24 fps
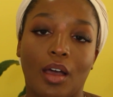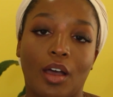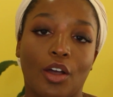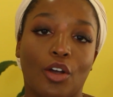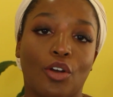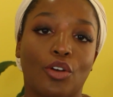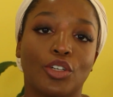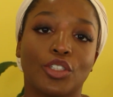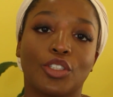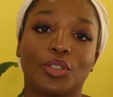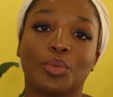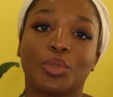
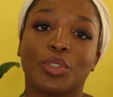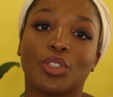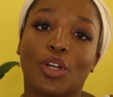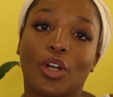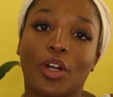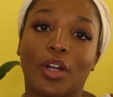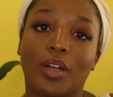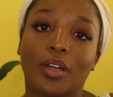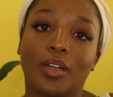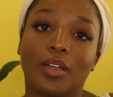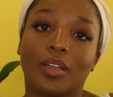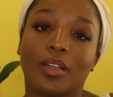Of course it will
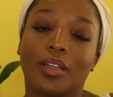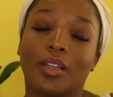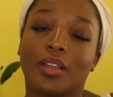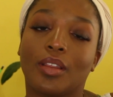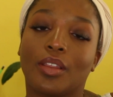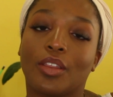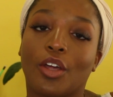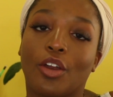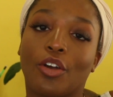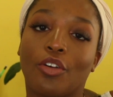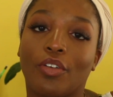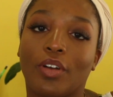start
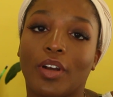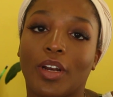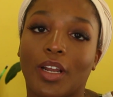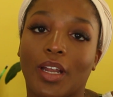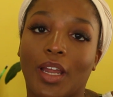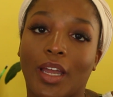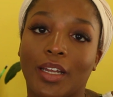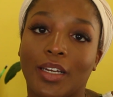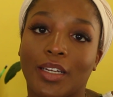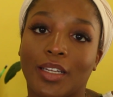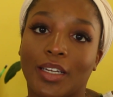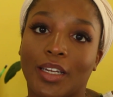thundering and
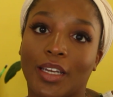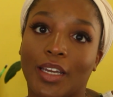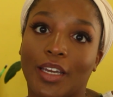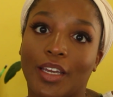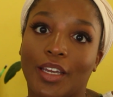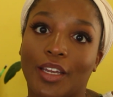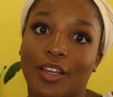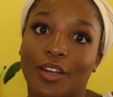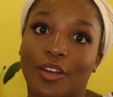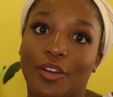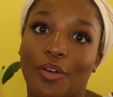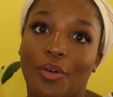lightning
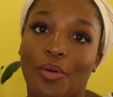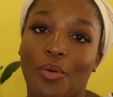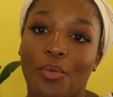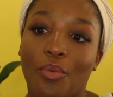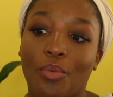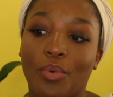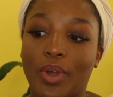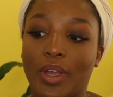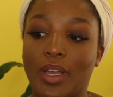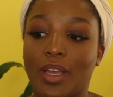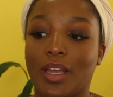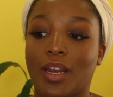again
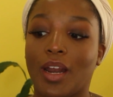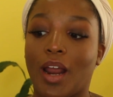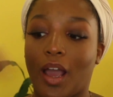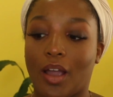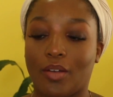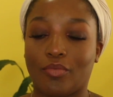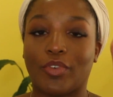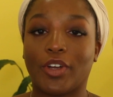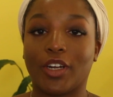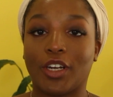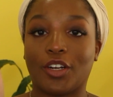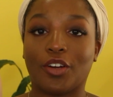when
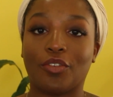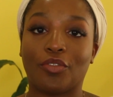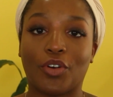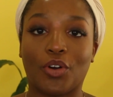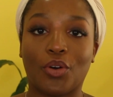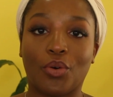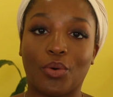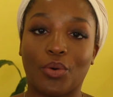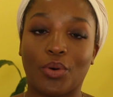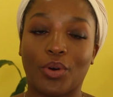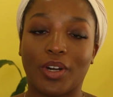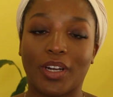I'm ready to
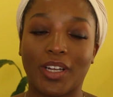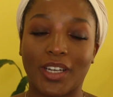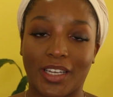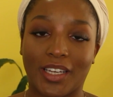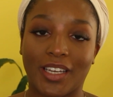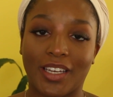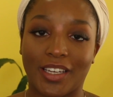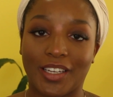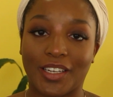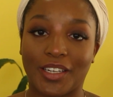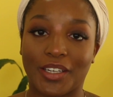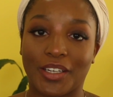record
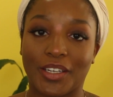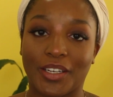again.